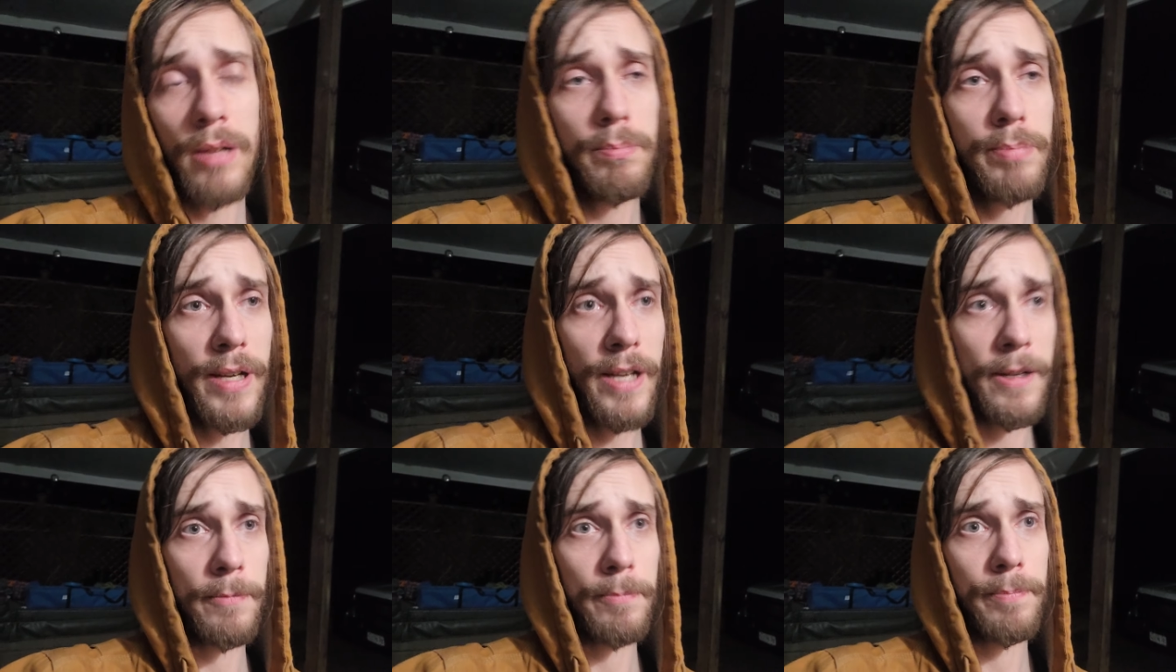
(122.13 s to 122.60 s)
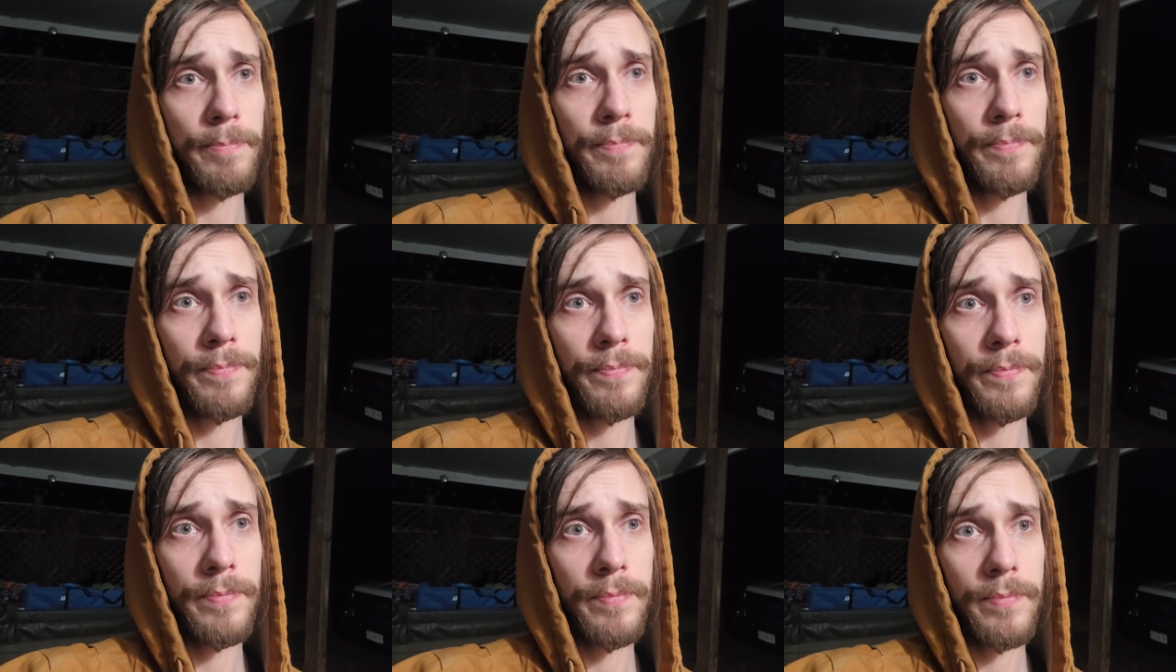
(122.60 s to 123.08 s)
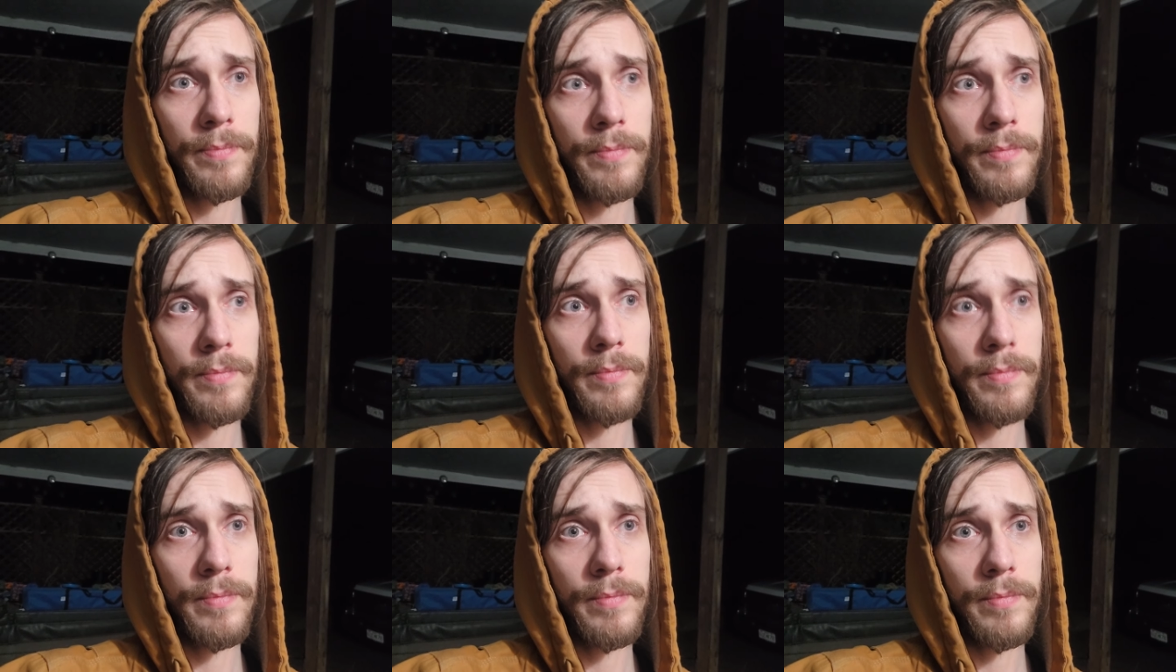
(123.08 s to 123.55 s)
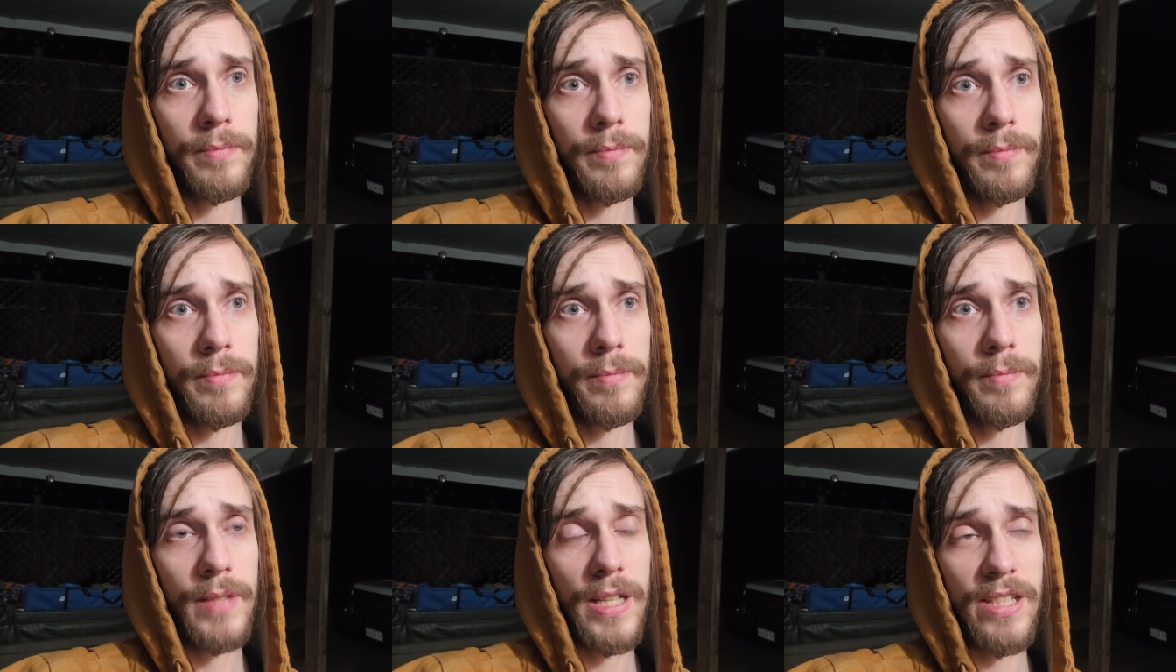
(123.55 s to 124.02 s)
But
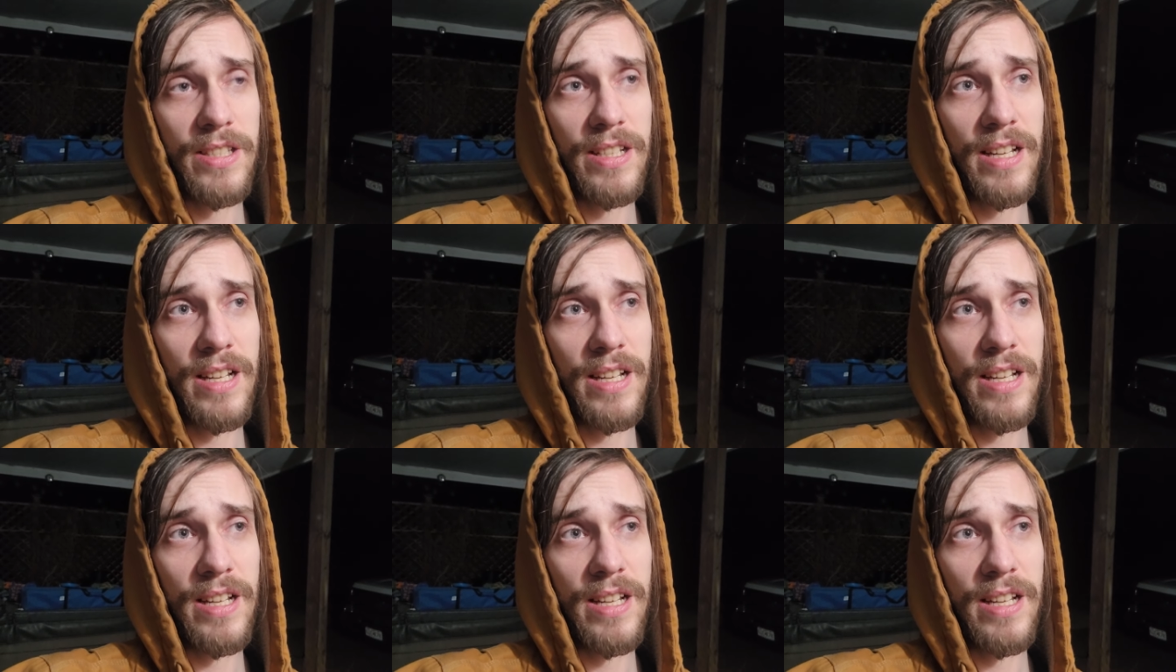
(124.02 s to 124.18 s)
that's